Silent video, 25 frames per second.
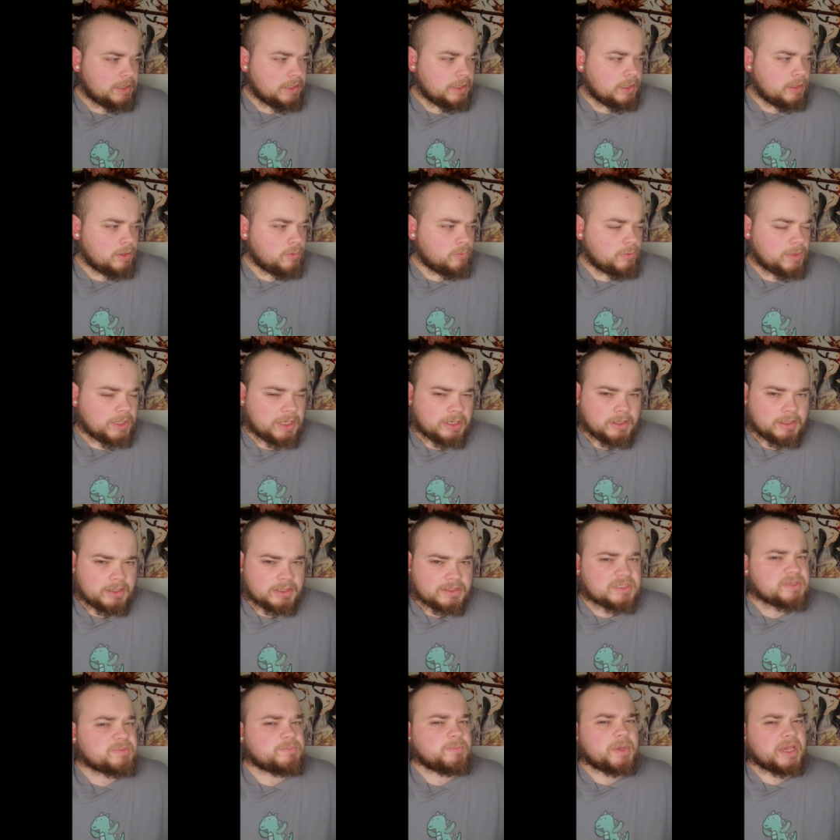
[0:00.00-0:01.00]
wherein
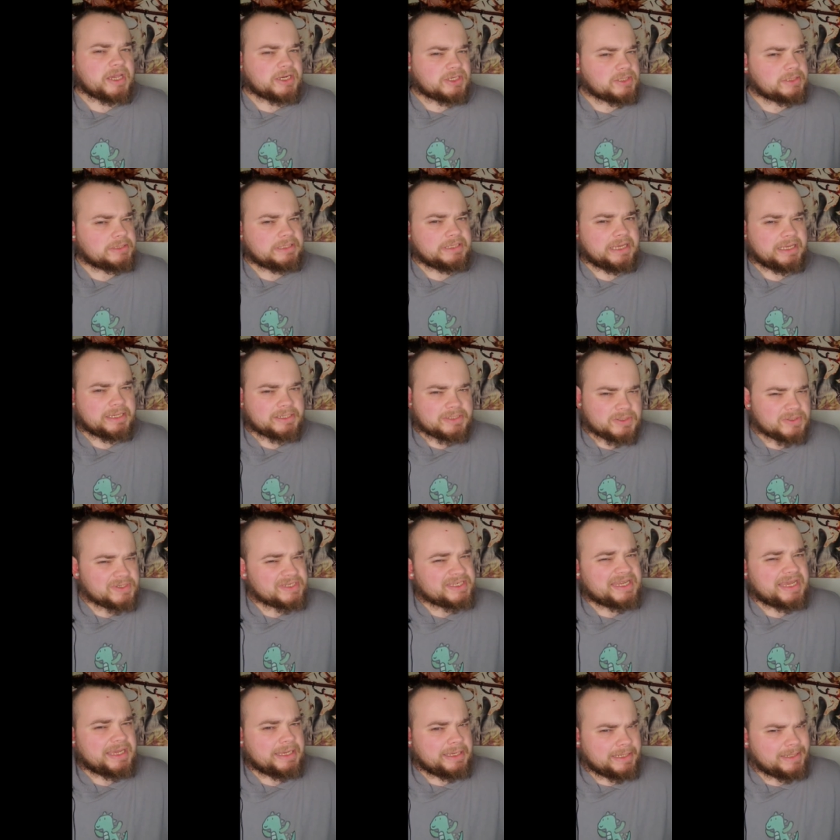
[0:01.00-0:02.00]
especially
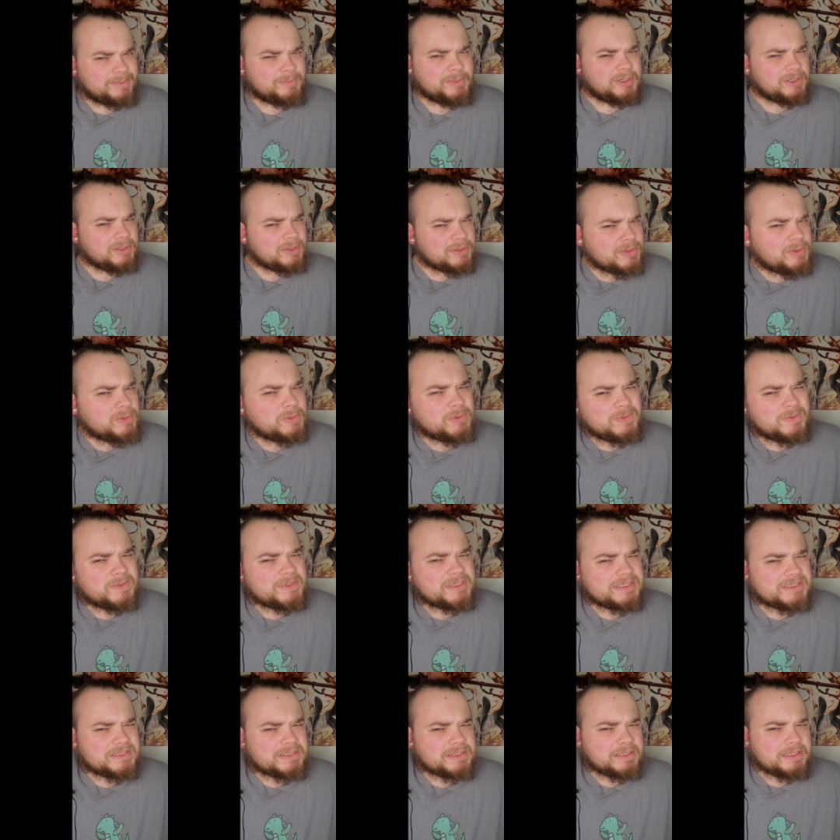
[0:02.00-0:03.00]
entertainment
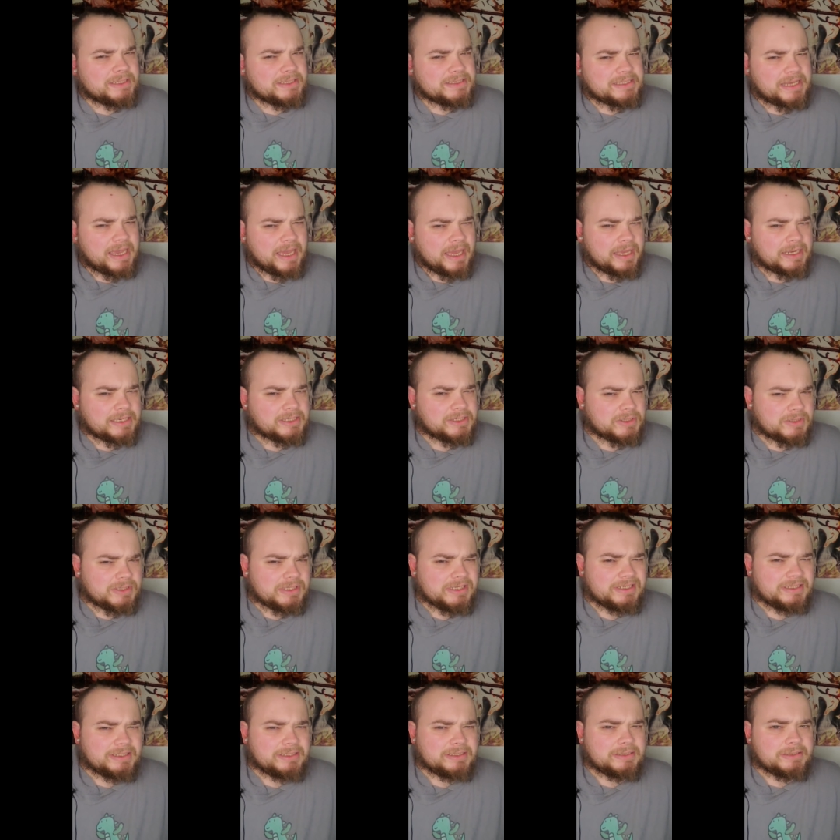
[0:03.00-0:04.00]
news is
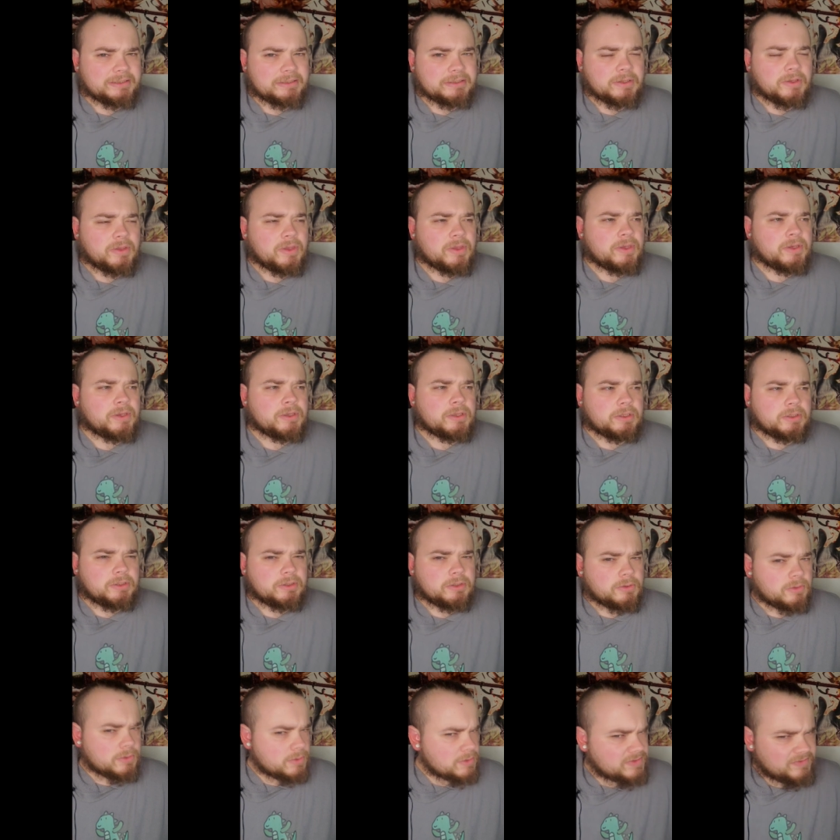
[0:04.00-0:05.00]
actually
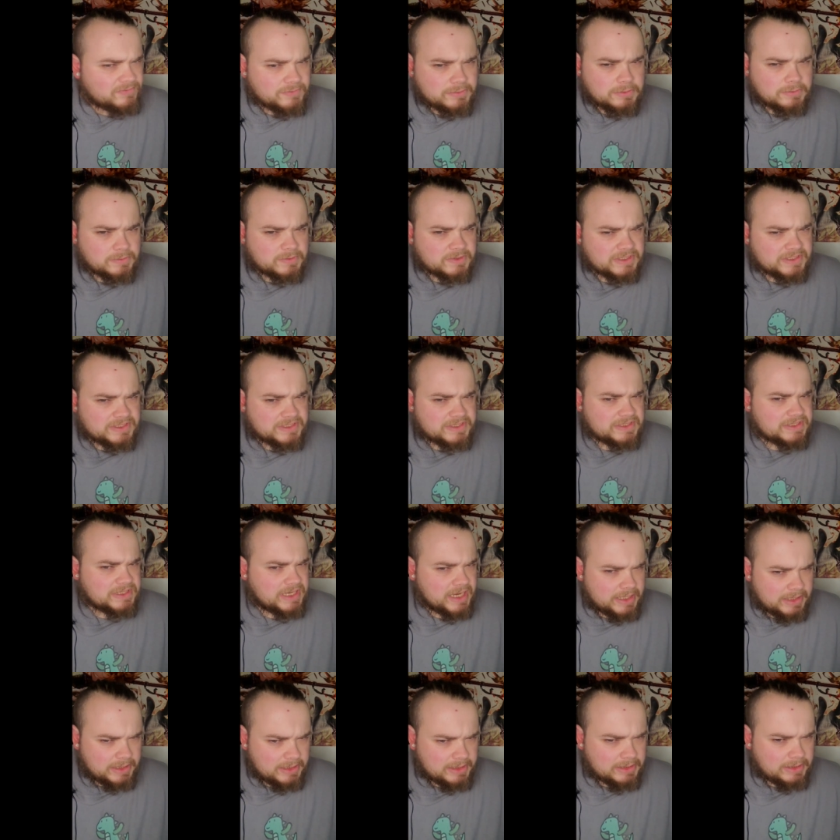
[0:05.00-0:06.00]
useful to
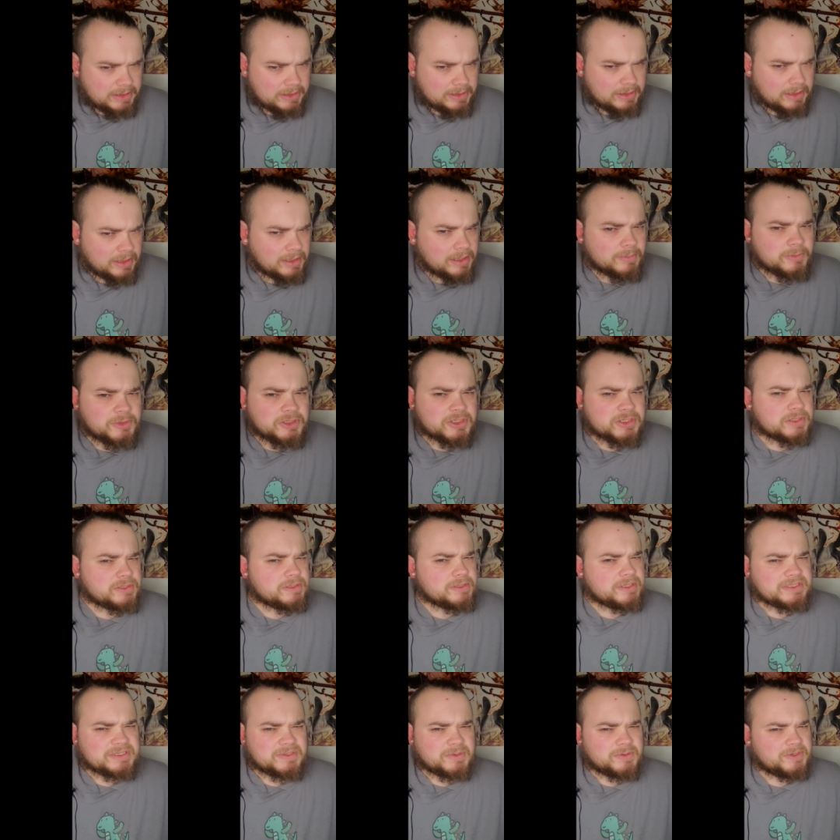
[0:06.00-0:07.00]
society. And I'm sure
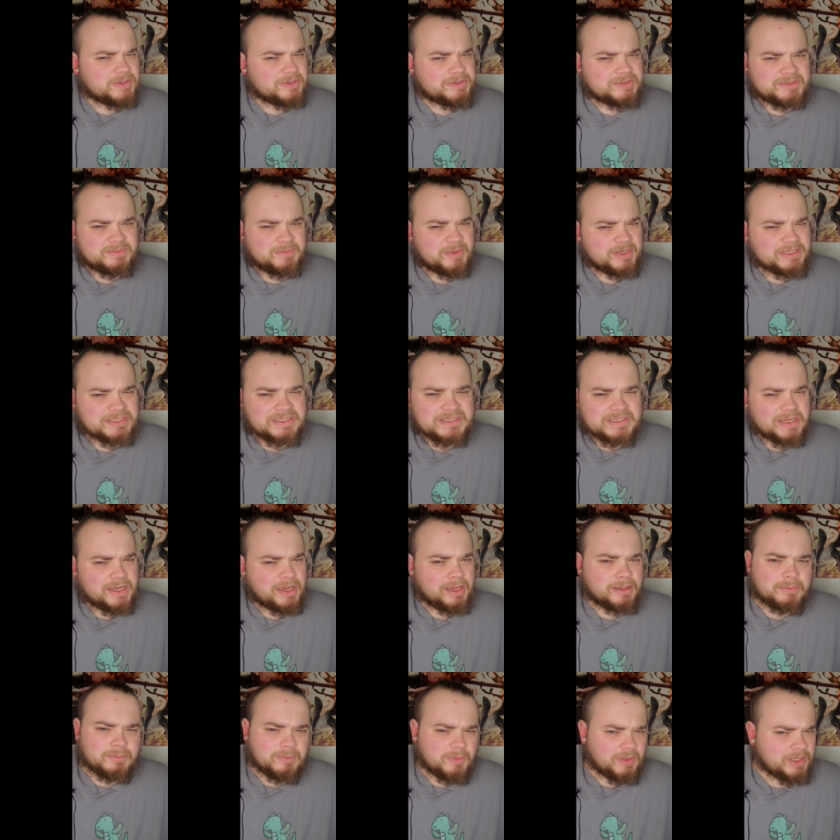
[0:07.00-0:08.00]
that's already just been
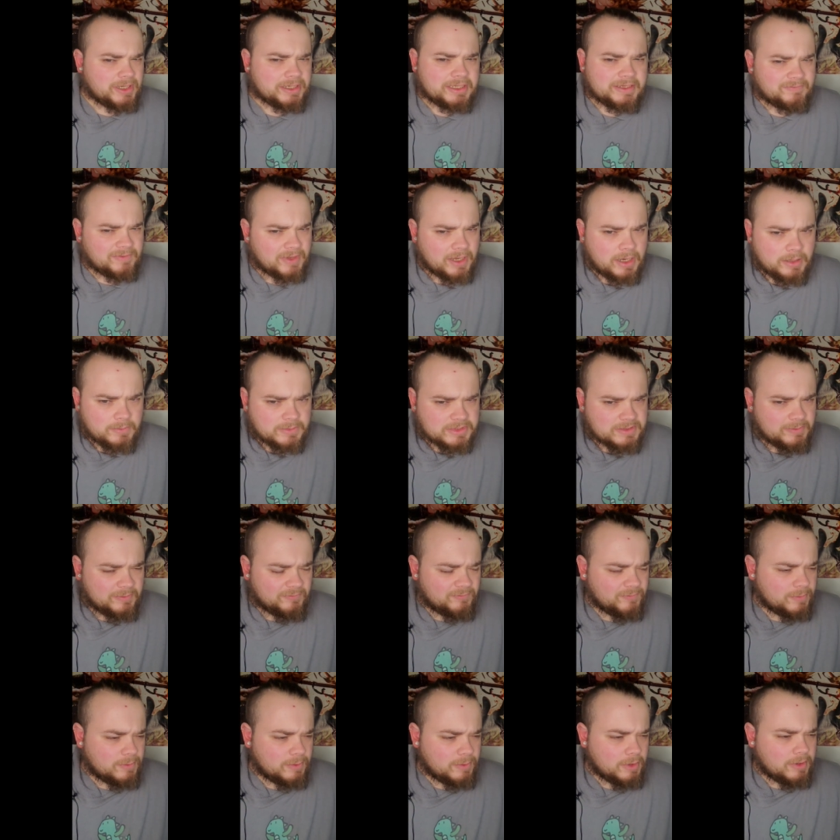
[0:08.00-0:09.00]
said plenty of times
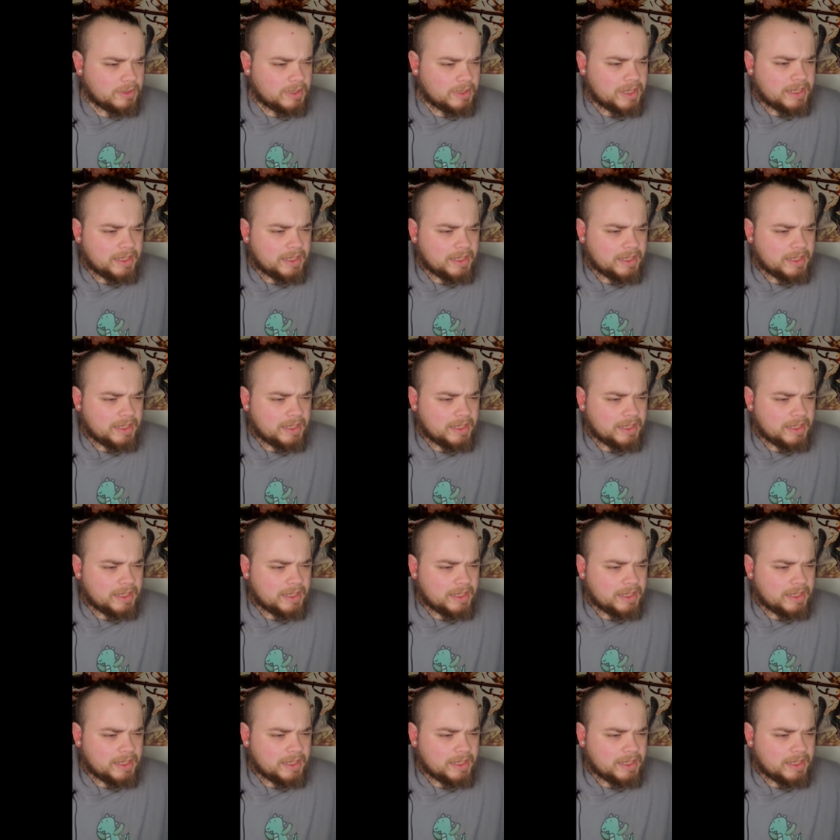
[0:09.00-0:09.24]
before.